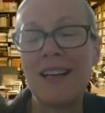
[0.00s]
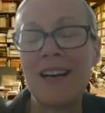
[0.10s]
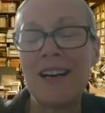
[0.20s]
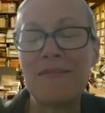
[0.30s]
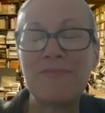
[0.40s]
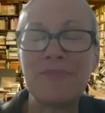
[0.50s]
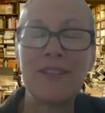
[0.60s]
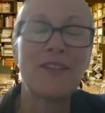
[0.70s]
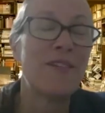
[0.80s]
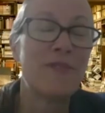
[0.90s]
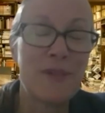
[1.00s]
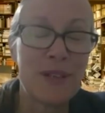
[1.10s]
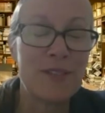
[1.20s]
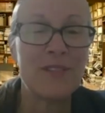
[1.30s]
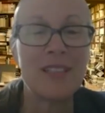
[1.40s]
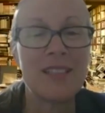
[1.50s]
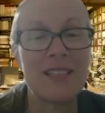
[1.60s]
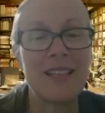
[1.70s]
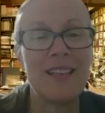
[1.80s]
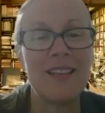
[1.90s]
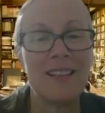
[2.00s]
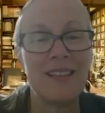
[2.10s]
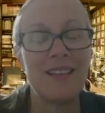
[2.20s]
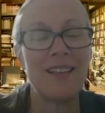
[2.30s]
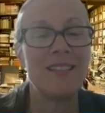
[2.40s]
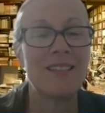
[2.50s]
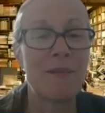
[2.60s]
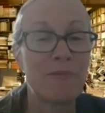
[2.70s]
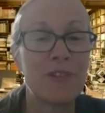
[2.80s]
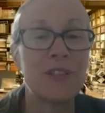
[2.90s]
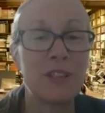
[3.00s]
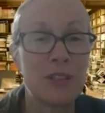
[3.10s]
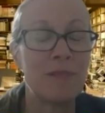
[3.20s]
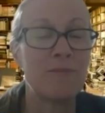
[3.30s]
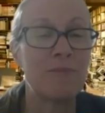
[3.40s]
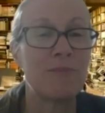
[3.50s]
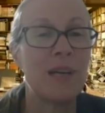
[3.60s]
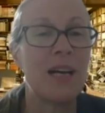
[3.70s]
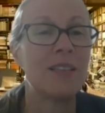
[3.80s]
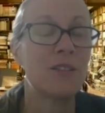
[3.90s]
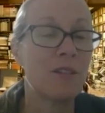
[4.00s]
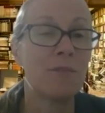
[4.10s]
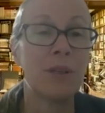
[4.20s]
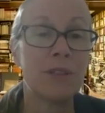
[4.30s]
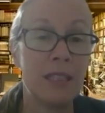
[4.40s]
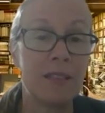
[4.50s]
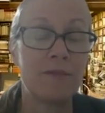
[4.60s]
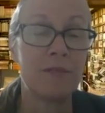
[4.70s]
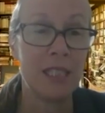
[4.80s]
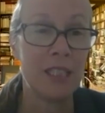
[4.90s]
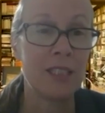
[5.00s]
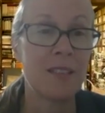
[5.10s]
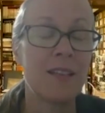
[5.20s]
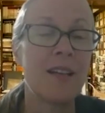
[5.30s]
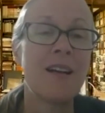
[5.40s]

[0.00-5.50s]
not everyone obviously is up for a trip to the Baltic region.